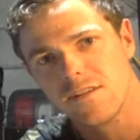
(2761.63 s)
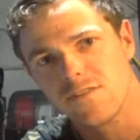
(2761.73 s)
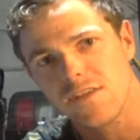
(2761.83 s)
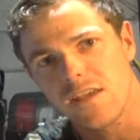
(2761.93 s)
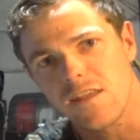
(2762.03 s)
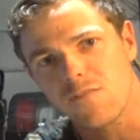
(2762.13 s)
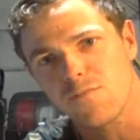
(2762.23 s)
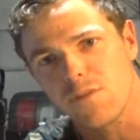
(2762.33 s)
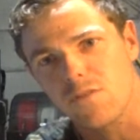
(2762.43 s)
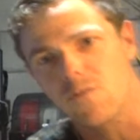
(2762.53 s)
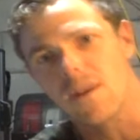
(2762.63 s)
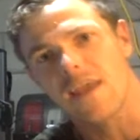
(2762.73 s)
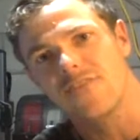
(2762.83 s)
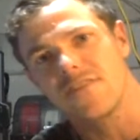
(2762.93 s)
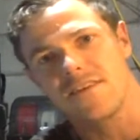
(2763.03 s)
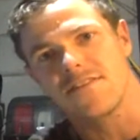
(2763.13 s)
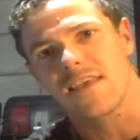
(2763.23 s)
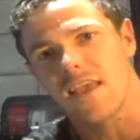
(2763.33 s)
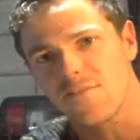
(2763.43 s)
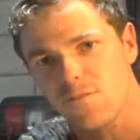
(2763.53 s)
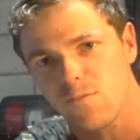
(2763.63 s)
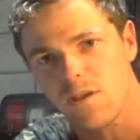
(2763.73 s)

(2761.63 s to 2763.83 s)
So yeah, that was pretty cool. When AC/DC cancelled,